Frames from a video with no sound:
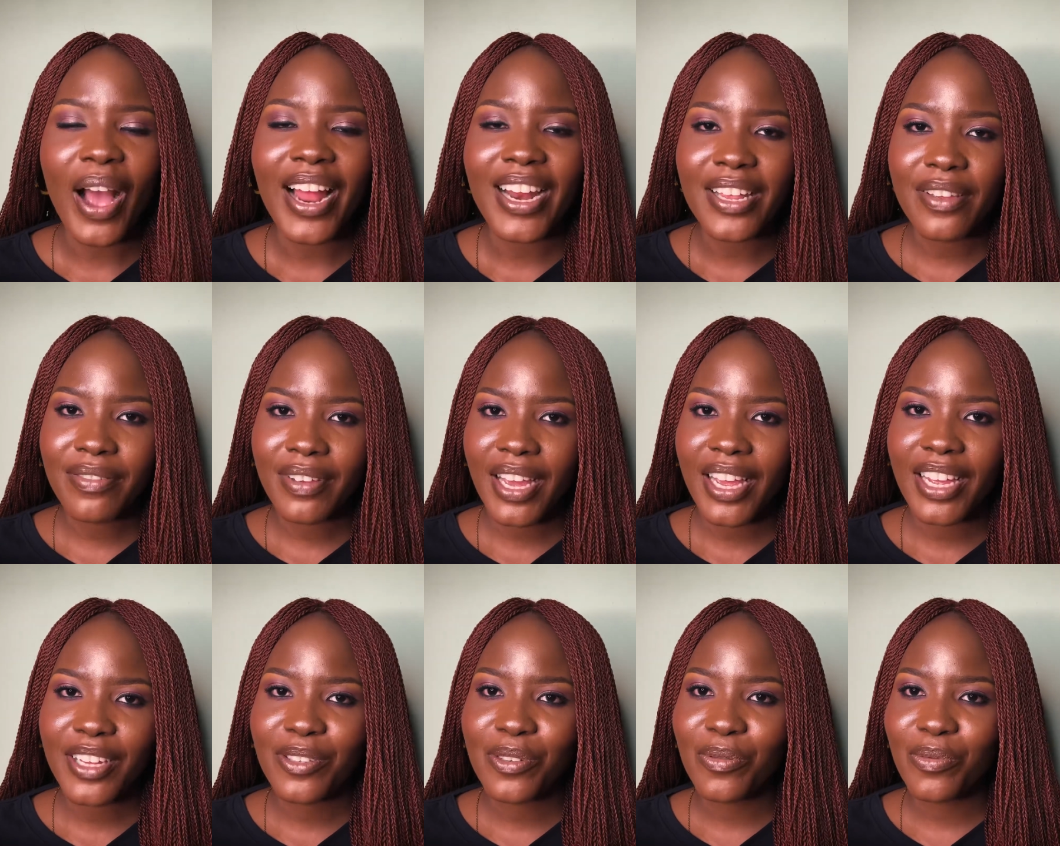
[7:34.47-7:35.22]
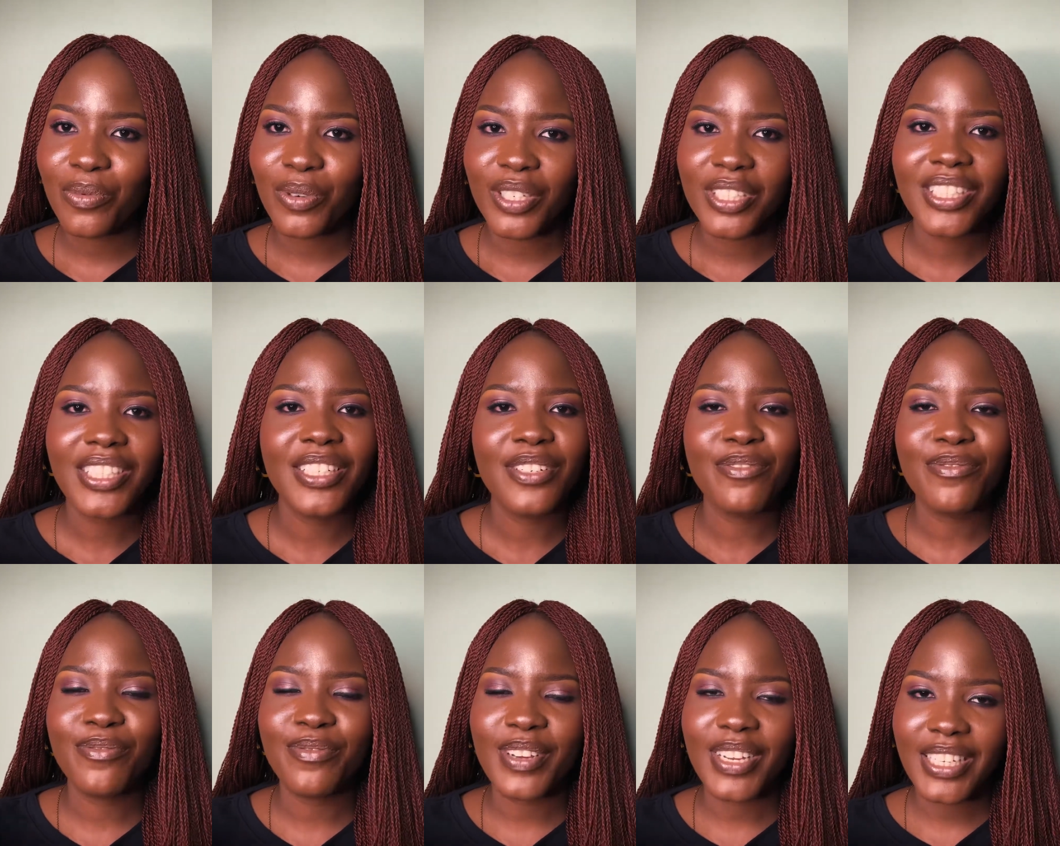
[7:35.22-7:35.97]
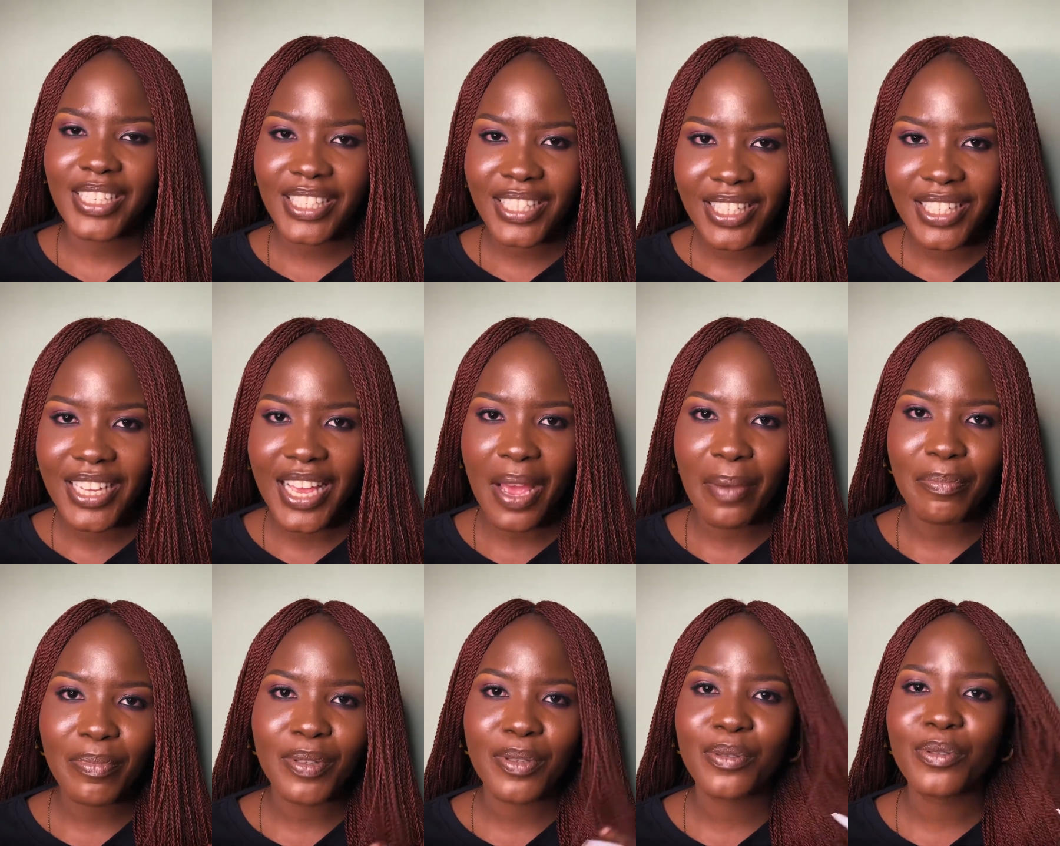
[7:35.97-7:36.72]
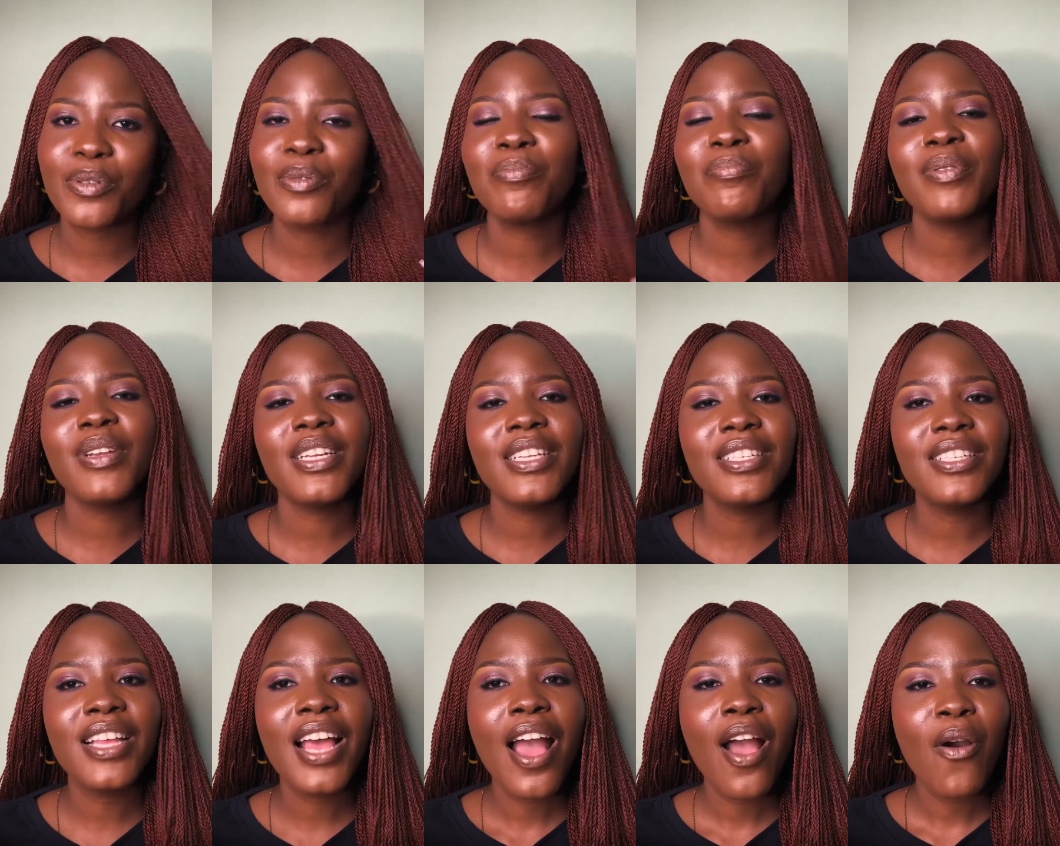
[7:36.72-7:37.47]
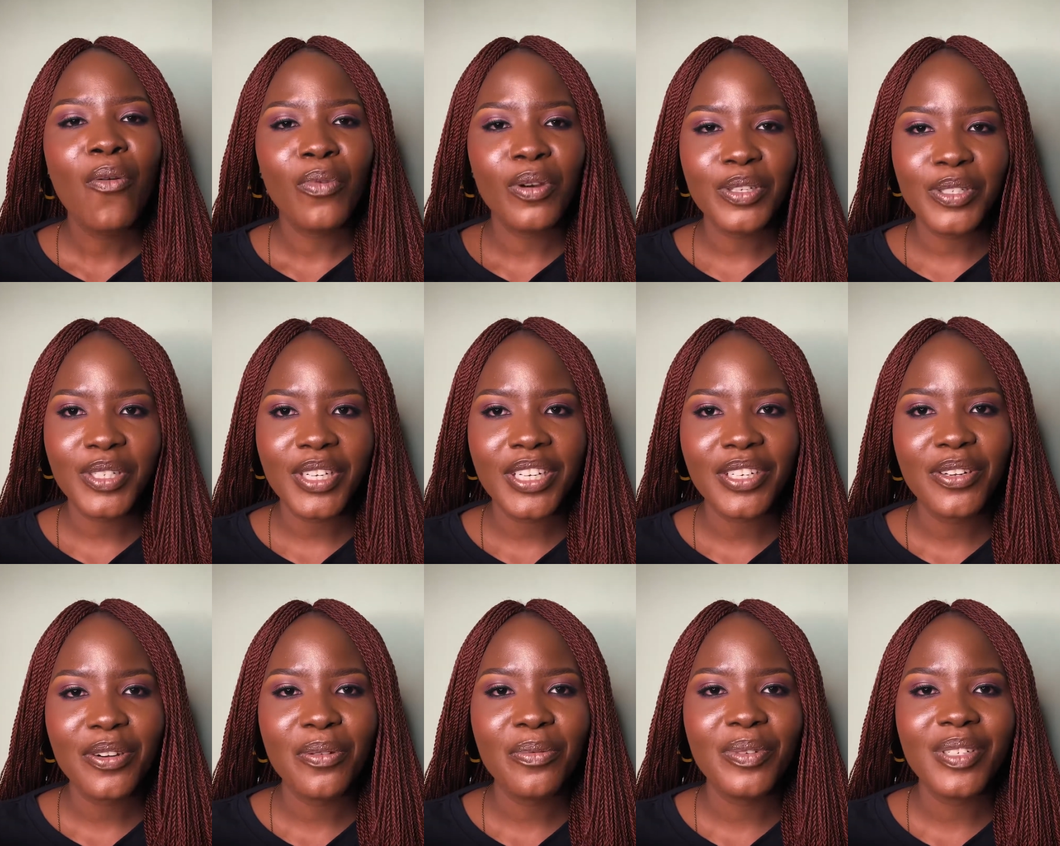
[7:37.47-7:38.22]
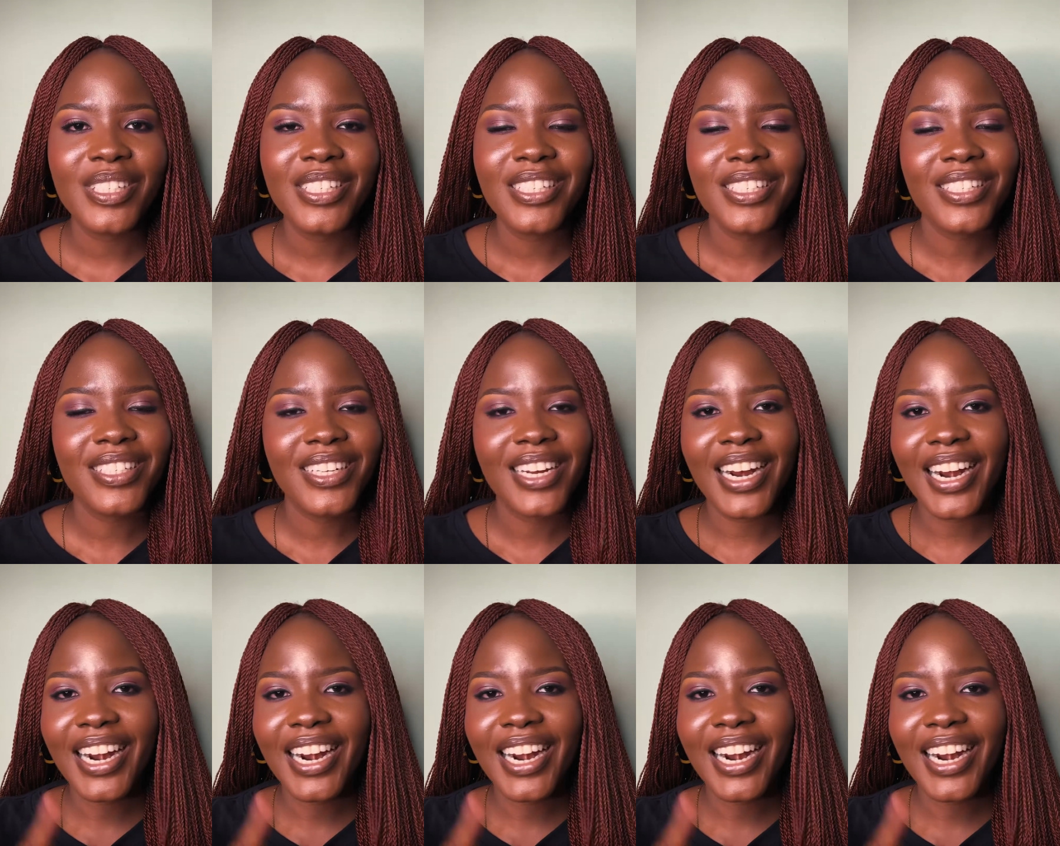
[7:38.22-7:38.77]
And if you're yet to watch the first episode, please, once you are done with this,